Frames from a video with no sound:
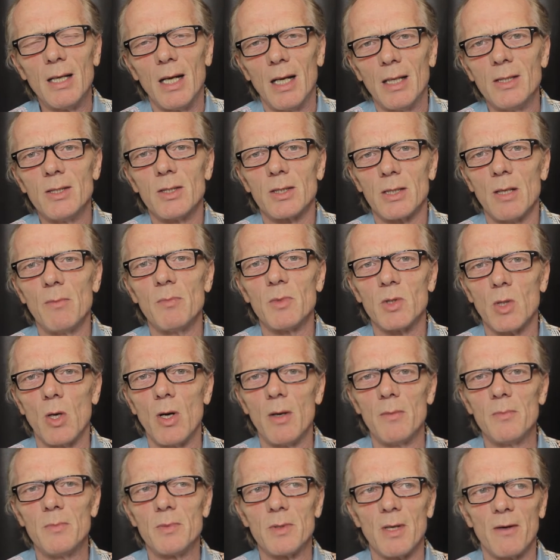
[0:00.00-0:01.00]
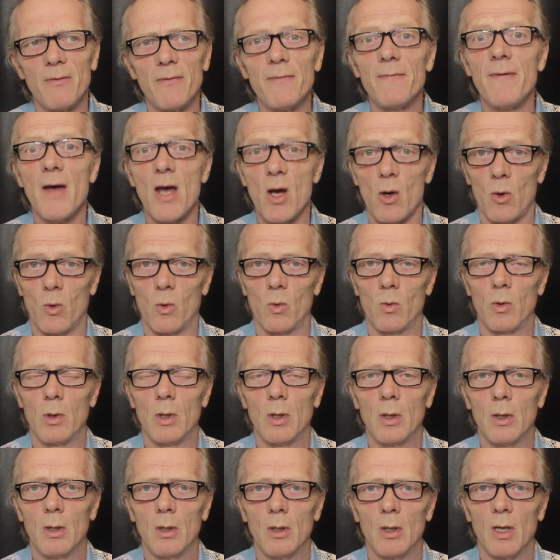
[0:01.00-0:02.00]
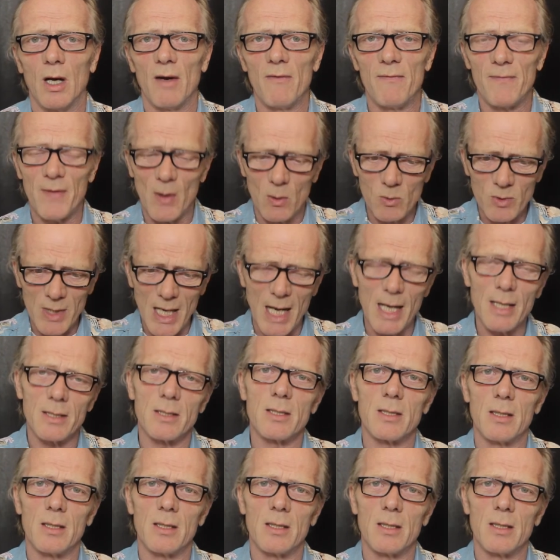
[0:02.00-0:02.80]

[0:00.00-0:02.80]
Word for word: And sometimes I fell. I fell down